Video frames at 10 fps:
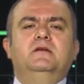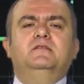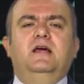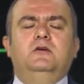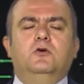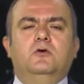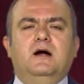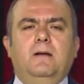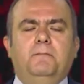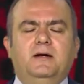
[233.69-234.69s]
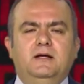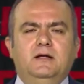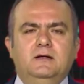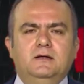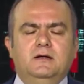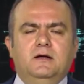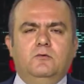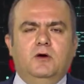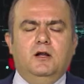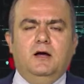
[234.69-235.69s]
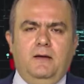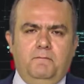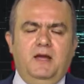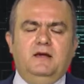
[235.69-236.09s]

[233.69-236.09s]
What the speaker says: take your company and